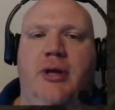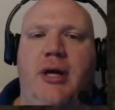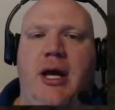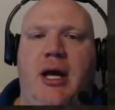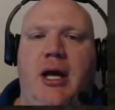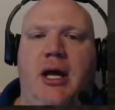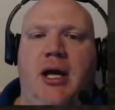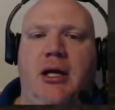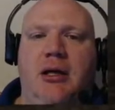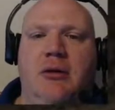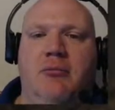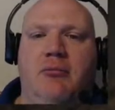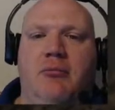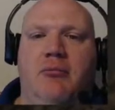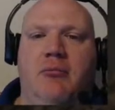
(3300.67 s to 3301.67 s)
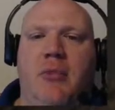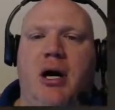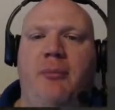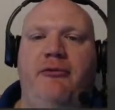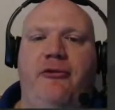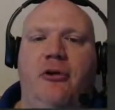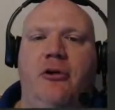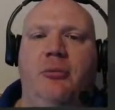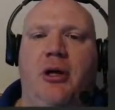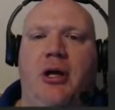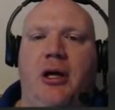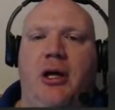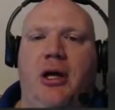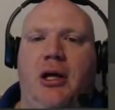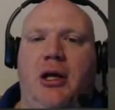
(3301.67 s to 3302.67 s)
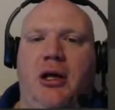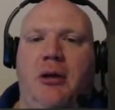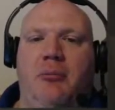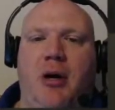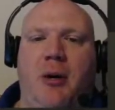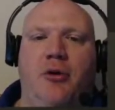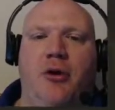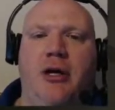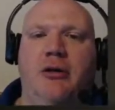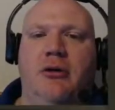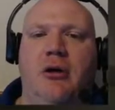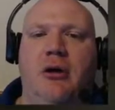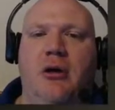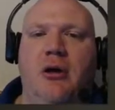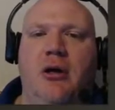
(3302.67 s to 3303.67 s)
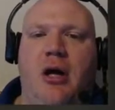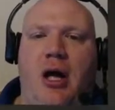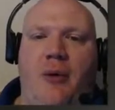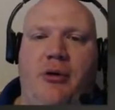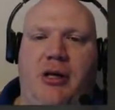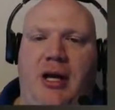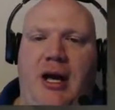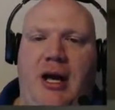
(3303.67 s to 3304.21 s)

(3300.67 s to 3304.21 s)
a mob farm, a mob grinder, and we can